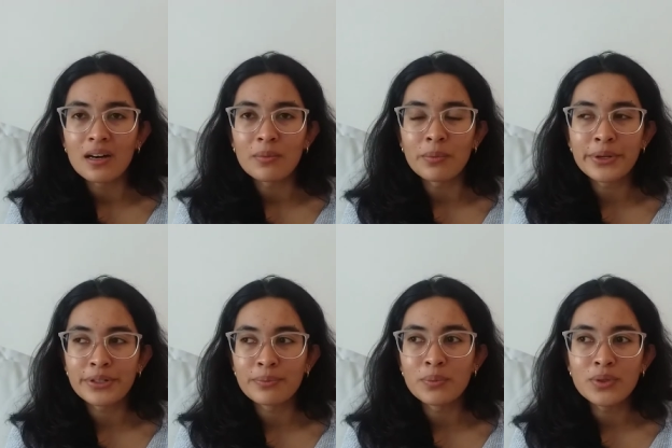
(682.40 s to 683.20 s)
we're
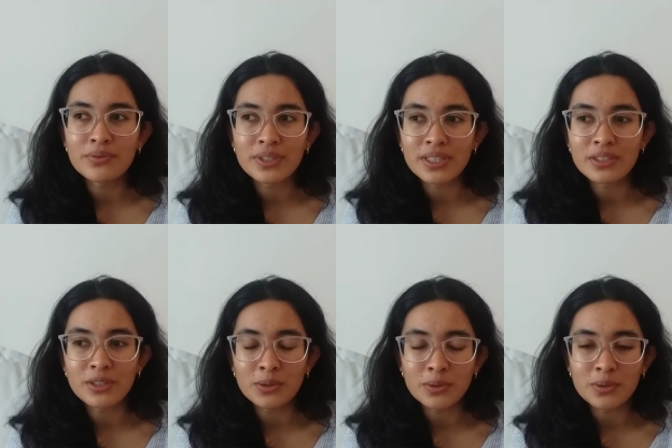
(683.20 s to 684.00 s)
moved
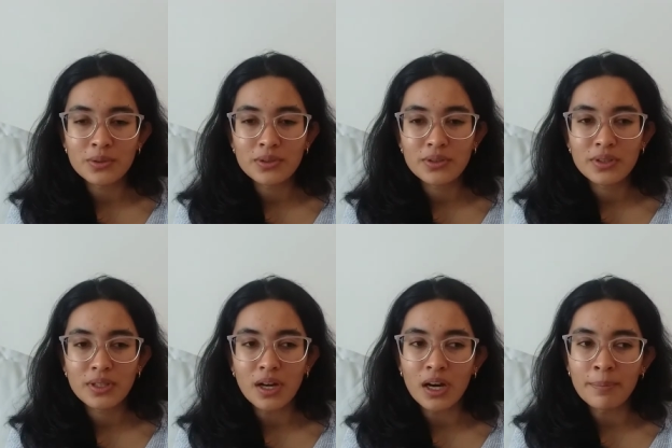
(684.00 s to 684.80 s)
into
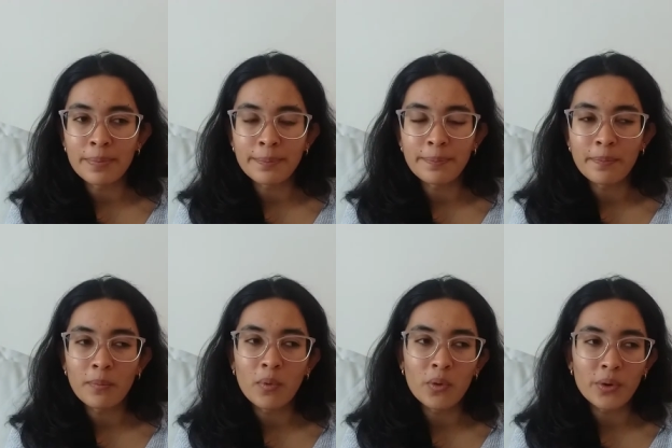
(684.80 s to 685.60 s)
a
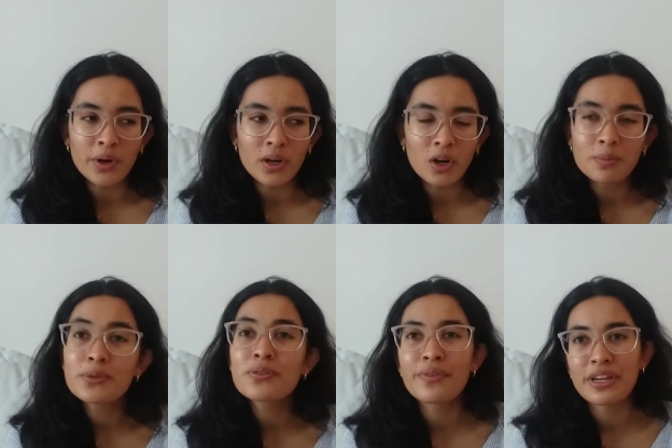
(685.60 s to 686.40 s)
more
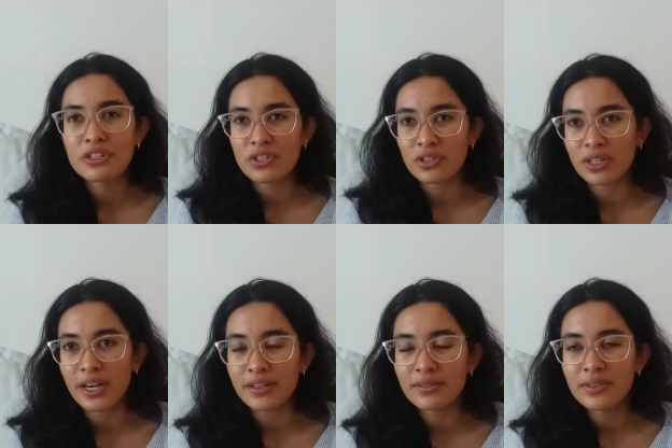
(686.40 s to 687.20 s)
observational
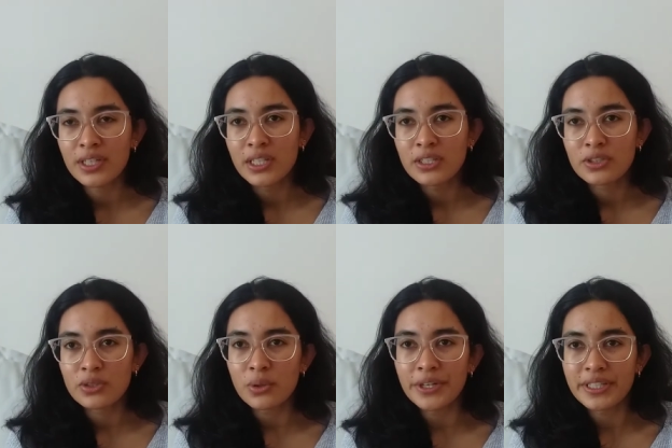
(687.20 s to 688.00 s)
kind of
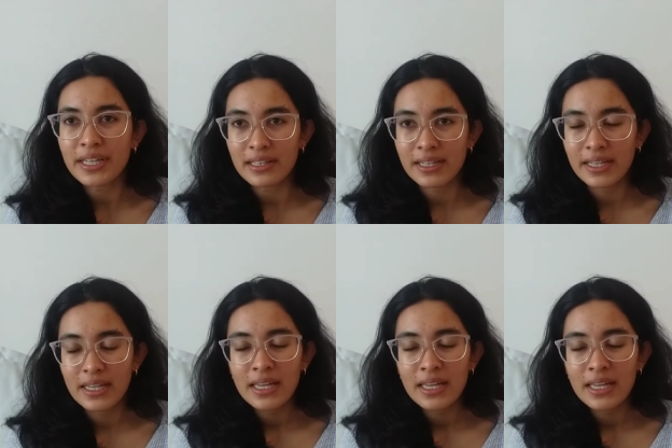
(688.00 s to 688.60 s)
storytelling.